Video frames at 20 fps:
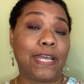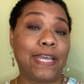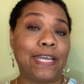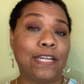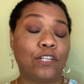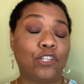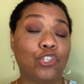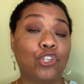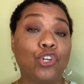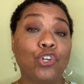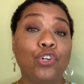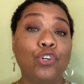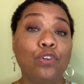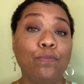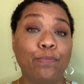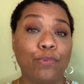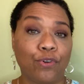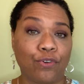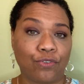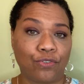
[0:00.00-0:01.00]

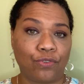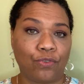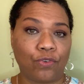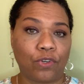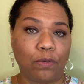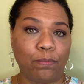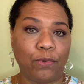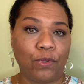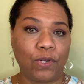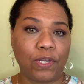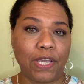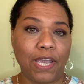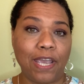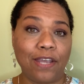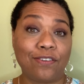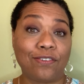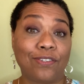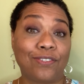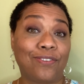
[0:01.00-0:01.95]
interpersonal communication.